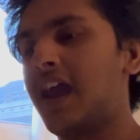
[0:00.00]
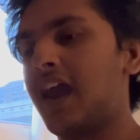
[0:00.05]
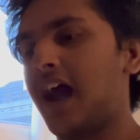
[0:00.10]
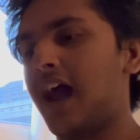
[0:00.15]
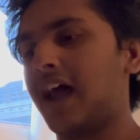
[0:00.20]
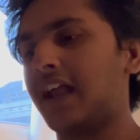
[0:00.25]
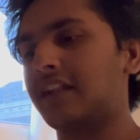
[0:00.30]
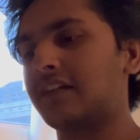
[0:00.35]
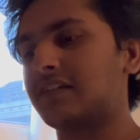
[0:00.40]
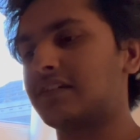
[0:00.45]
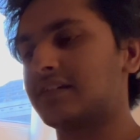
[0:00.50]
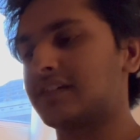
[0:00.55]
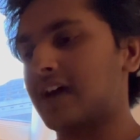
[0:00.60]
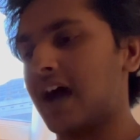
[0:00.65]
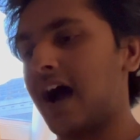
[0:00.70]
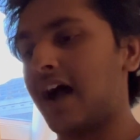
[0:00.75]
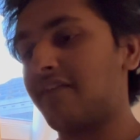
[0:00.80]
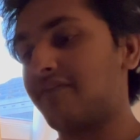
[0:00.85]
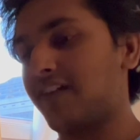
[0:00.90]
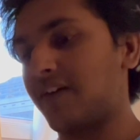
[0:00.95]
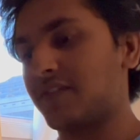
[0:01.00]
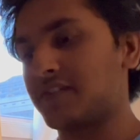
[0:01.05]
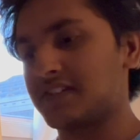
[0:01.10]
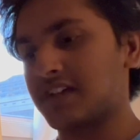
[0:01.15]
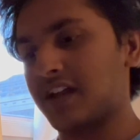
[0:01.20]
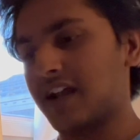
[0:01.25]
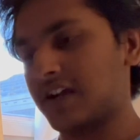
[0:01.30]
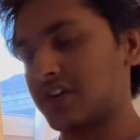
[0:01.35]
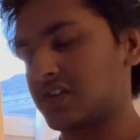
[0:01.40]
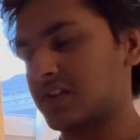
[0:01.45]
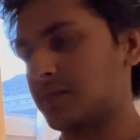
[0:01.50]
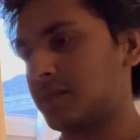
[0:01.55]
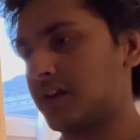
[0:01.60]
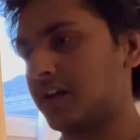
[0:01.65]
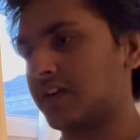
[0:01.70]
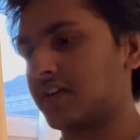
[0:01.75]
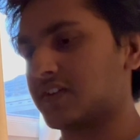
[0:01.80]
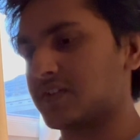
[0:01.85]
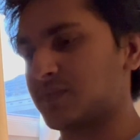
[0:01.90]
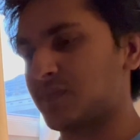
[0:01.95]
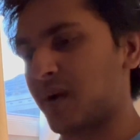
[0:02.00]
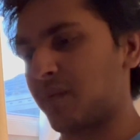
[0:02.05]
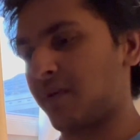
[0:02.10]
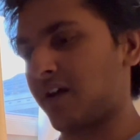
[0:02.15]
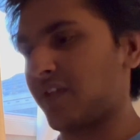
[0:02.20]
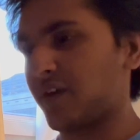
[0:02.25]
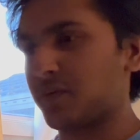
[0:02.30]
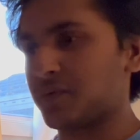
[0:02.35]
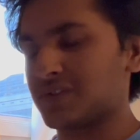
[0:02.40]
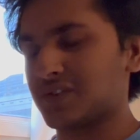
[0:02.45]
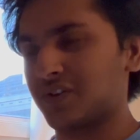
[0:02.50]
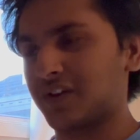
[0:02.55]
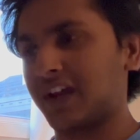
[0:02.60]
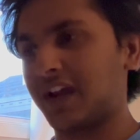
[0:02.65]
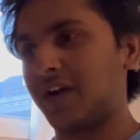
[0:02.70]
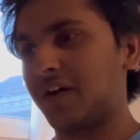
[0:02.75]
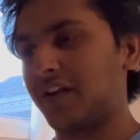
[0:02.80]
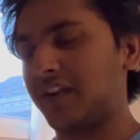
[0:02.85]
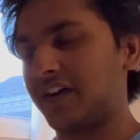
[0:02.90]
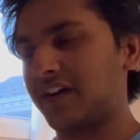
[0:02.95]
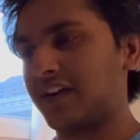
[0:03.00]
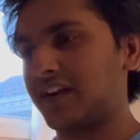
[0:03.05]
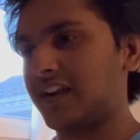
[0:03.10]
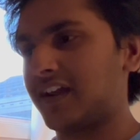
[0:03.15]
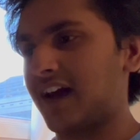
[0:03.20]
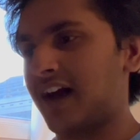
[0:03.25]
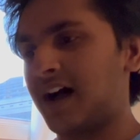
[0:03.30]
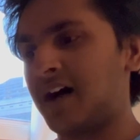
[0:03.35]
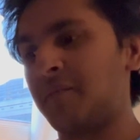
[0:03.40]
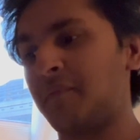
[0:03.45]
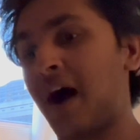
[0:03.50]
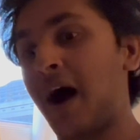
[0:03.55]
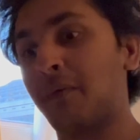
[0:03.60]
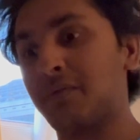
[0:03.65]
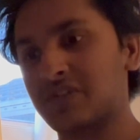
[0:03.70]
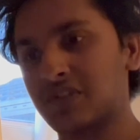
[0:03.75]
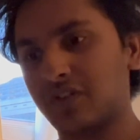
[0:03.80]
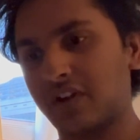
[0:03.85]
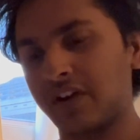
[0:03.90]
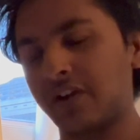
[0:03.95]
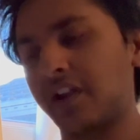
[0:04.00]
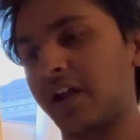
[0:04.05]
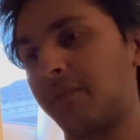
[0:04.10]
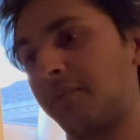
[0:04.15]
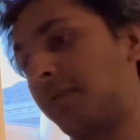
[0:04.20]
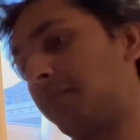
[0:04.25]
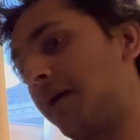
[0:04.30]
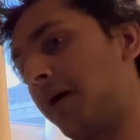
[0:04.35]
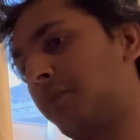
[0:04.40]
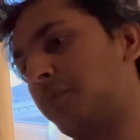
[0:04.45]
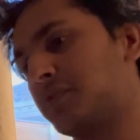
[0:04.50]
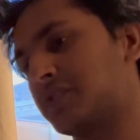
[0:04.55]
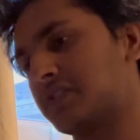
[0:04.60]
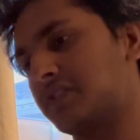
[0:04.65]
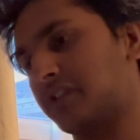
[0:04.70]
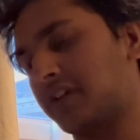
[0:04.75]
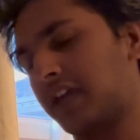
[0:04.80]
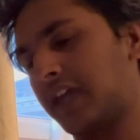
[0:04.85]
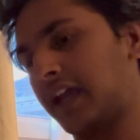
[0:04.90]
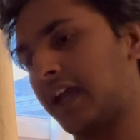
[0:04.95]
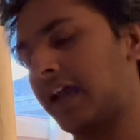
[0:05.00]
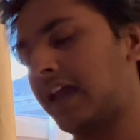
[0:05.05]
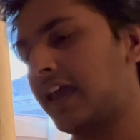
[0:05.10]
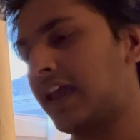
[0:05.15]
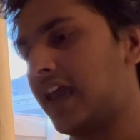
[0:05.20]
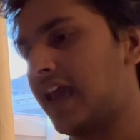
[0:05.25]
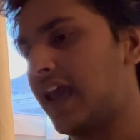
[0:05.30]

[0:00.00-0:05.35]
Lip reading: And I found this out actually because my brother was looking on it, I was looking on it, my mum was looking,